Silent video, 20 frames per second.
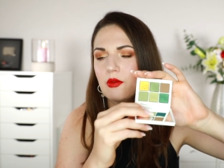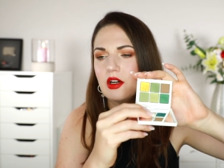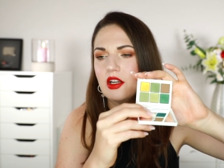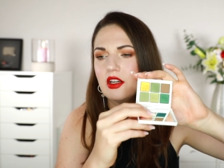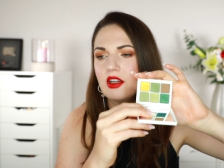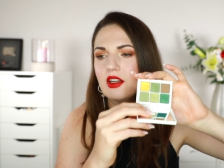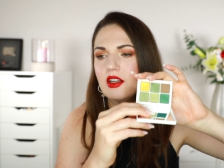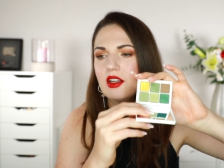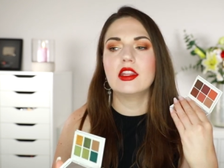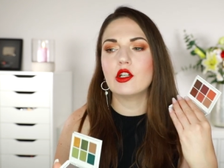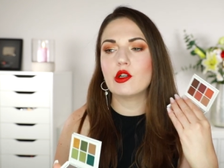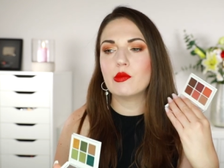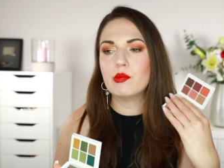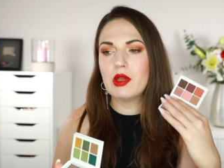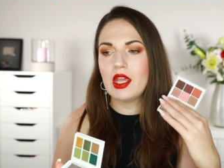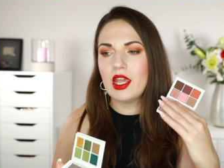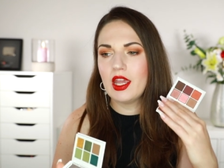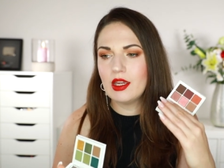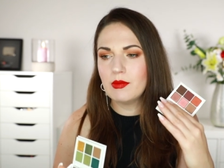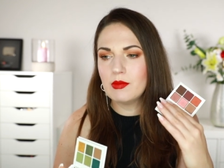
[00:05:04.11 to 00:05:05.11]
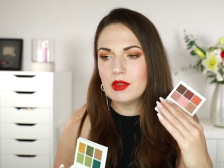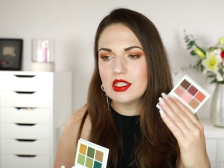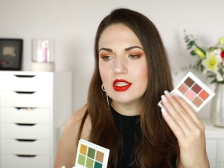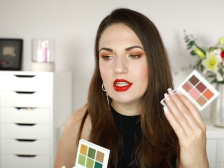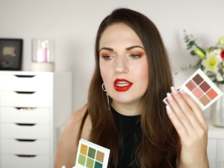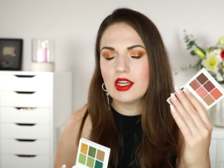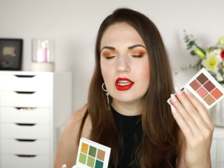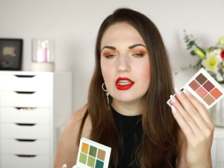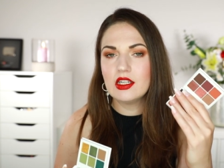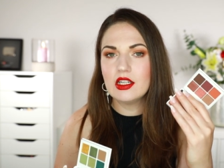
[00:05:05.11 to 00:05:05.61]
one. They're
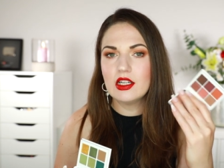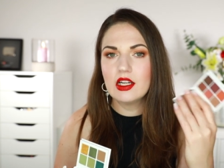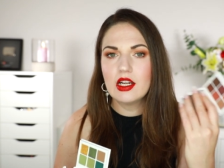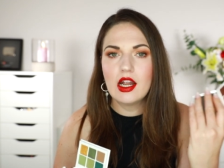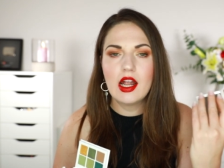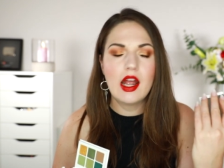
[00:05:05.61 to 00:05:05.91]
pigmented,